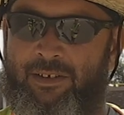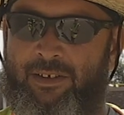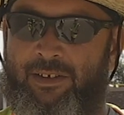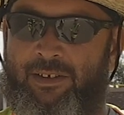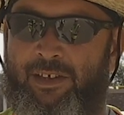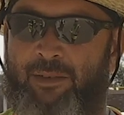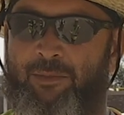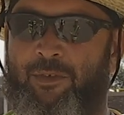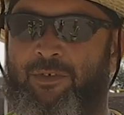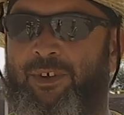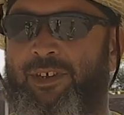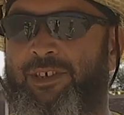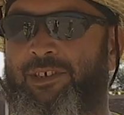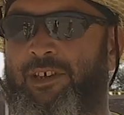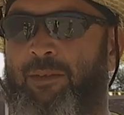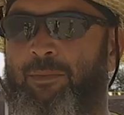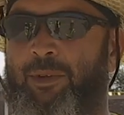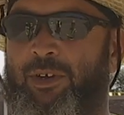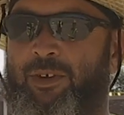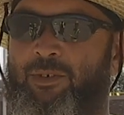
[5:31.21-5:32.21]
some of us
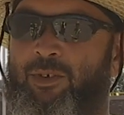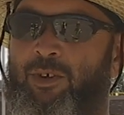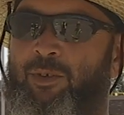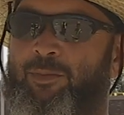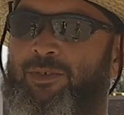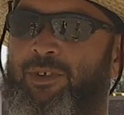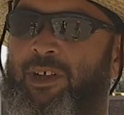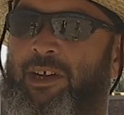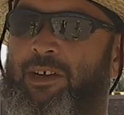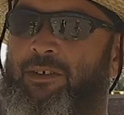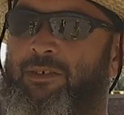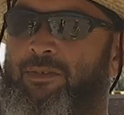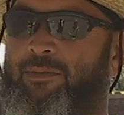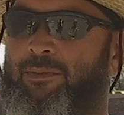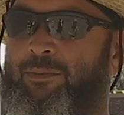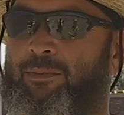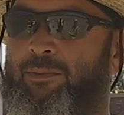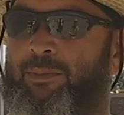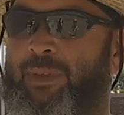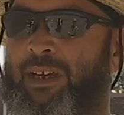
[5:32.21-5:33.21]
come in groups,
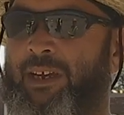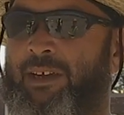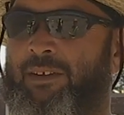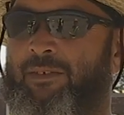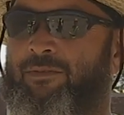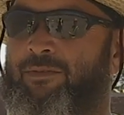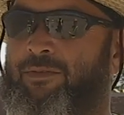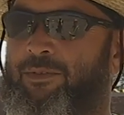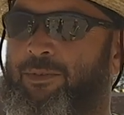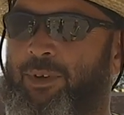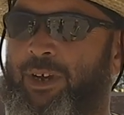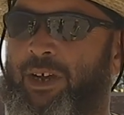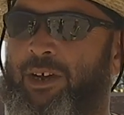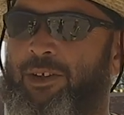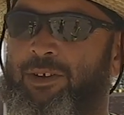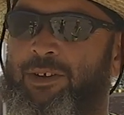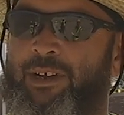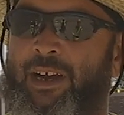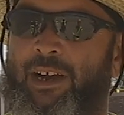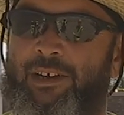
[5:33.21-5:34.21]
me and 3
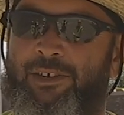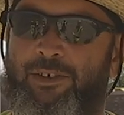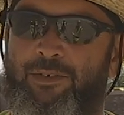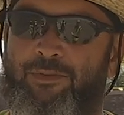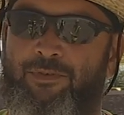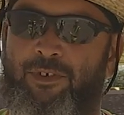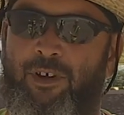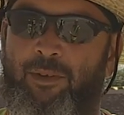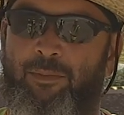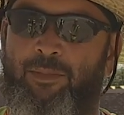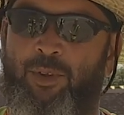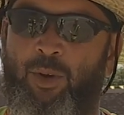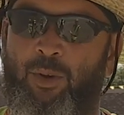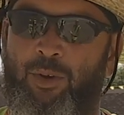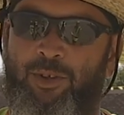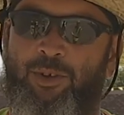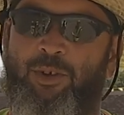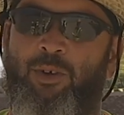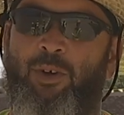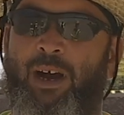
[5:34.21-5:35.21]
other guys are from
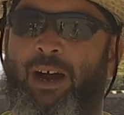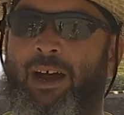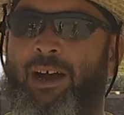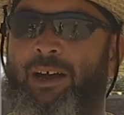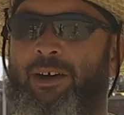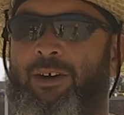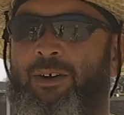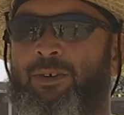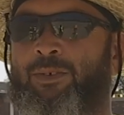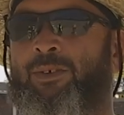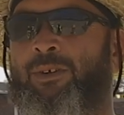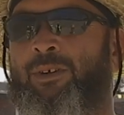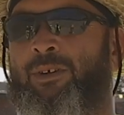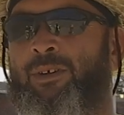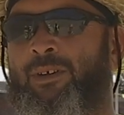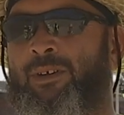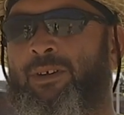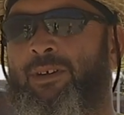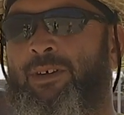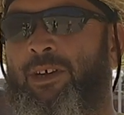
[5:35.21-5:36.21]
northern Ohio,
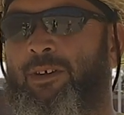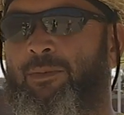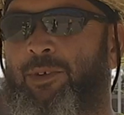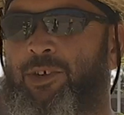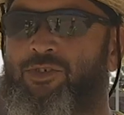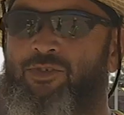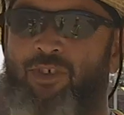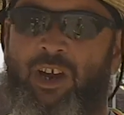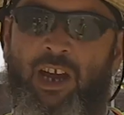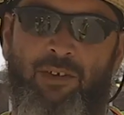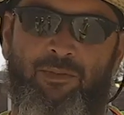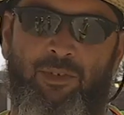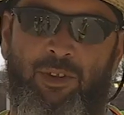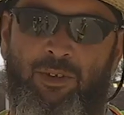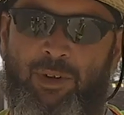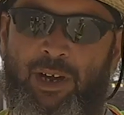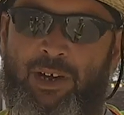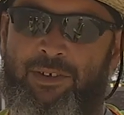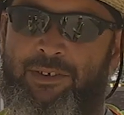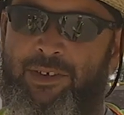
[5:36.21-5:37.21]
and we travel
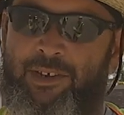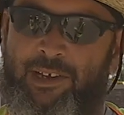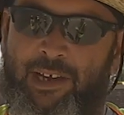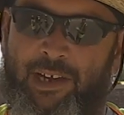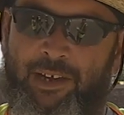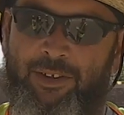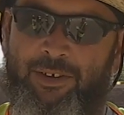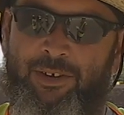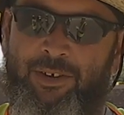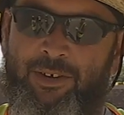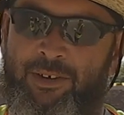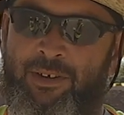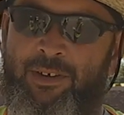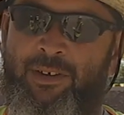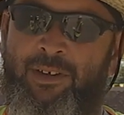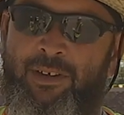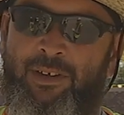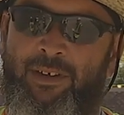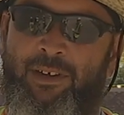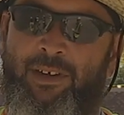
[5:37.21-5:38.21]
around together.
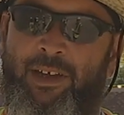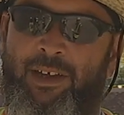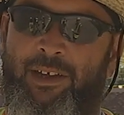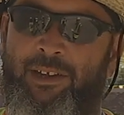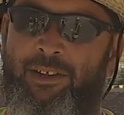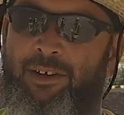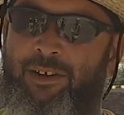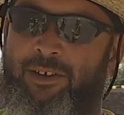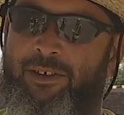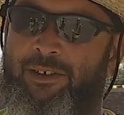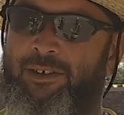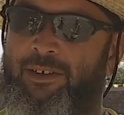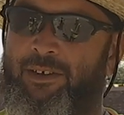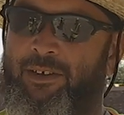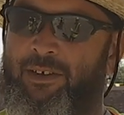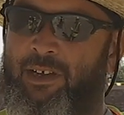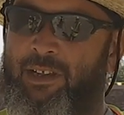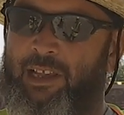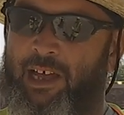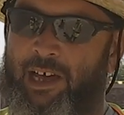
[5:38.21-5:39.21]
And there's
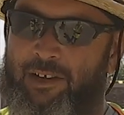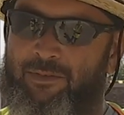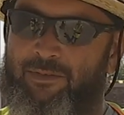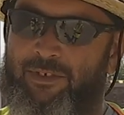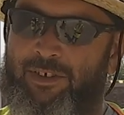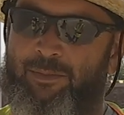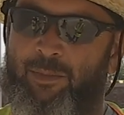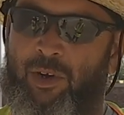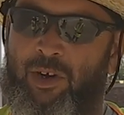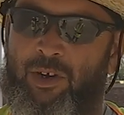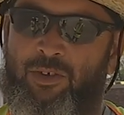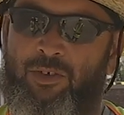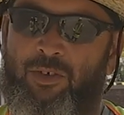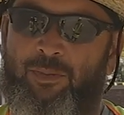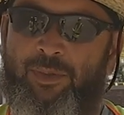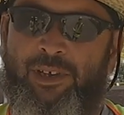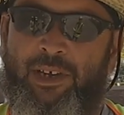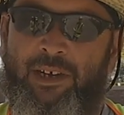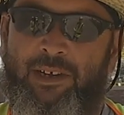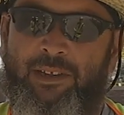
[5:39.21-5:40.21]
a lot of small
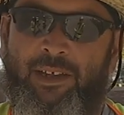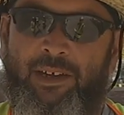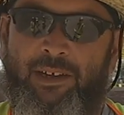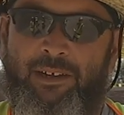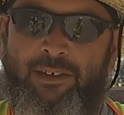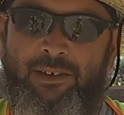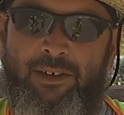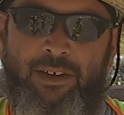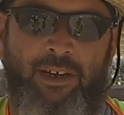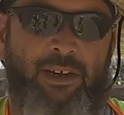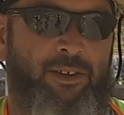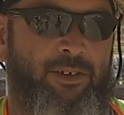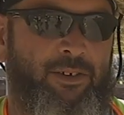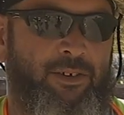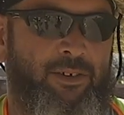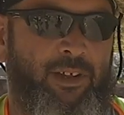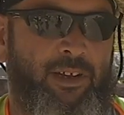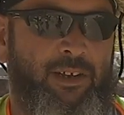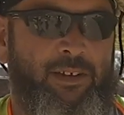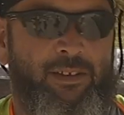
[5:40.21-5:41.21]
groups like that
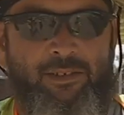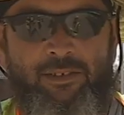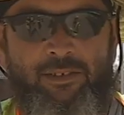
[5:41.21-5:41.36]
together. Like